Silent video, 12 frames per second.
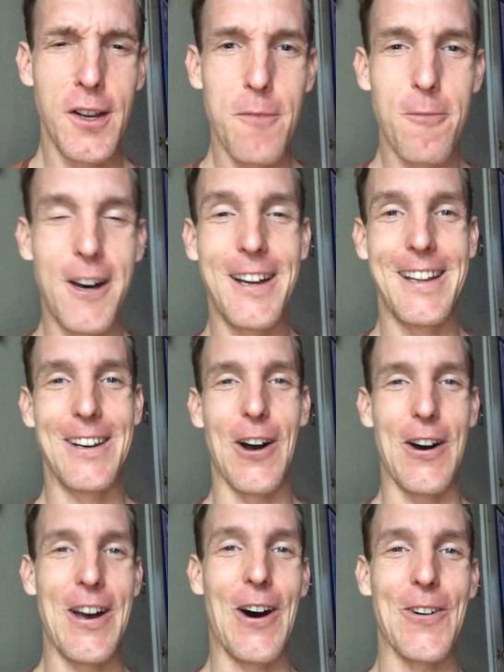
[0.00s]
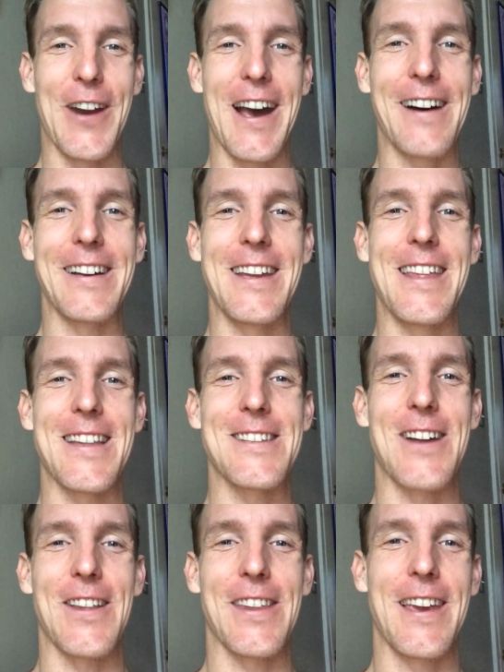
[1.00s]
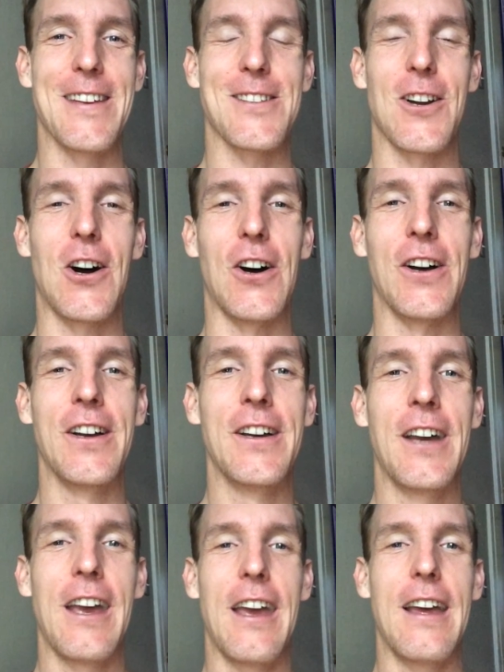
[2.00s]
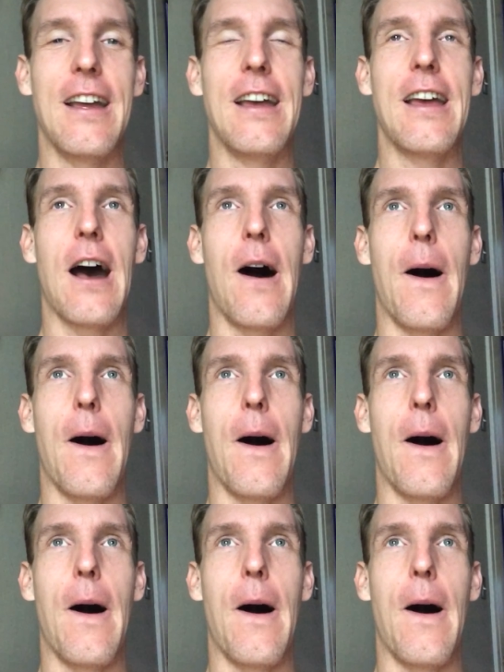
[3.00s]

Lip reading: But in all reality, that's not the case at all. It